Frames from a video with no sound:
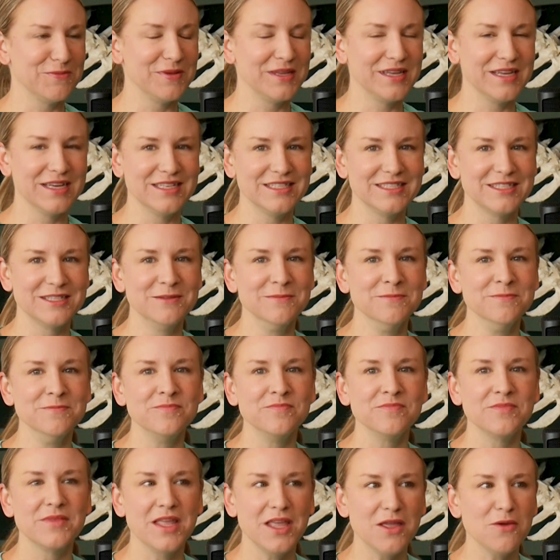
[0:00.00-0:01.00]
because
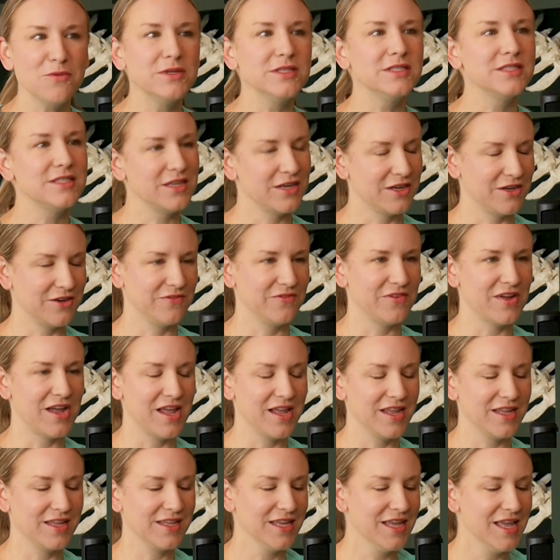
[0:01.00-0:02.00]
it was
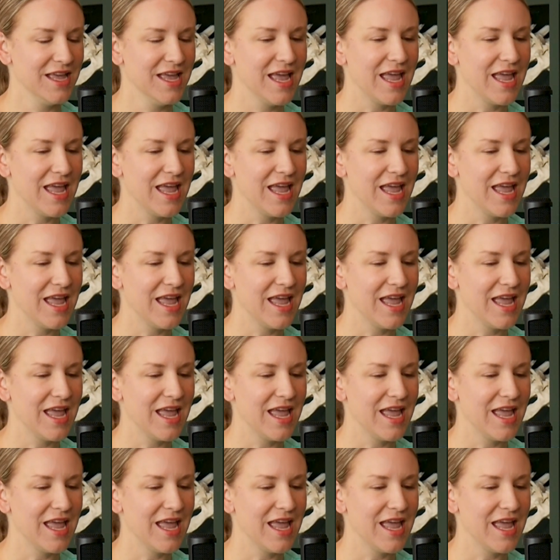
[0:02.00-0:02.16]
terrifying.